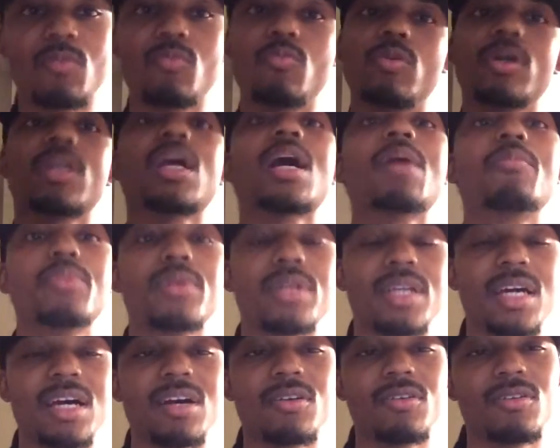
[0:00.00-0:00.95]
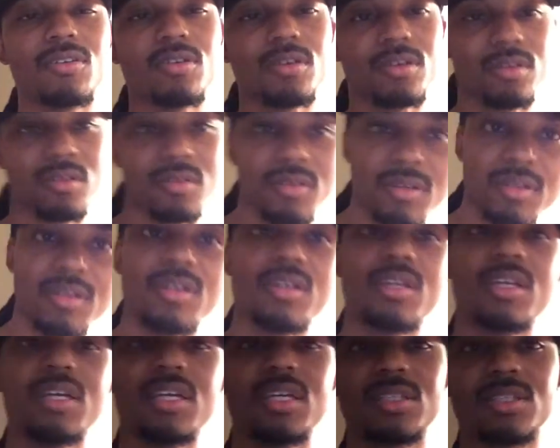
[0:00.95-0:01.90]
what I put out on
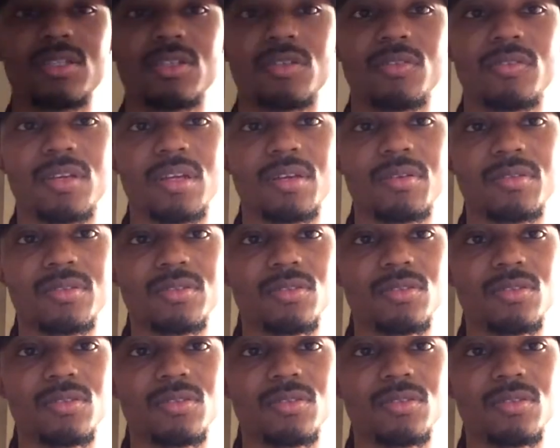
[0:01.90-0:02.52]
Instagram.